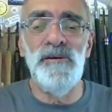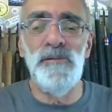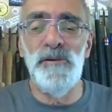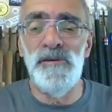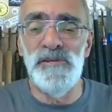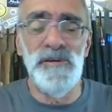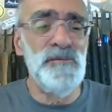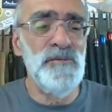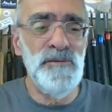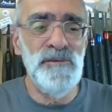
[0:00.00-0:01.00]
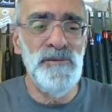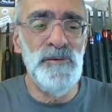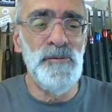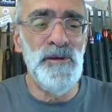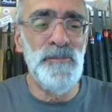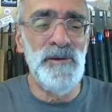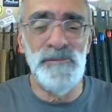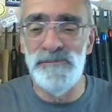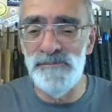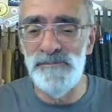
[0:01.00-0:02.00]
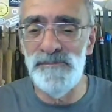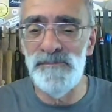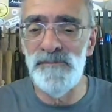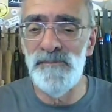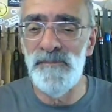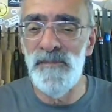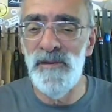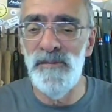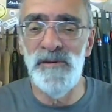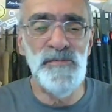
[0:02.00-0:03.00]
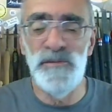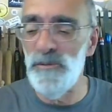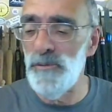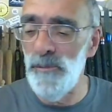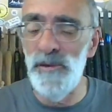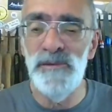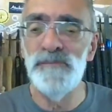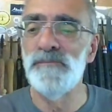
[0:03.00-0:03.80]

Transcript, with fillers: How are you, Steve? Are you okay, mate? Thanks for joining me.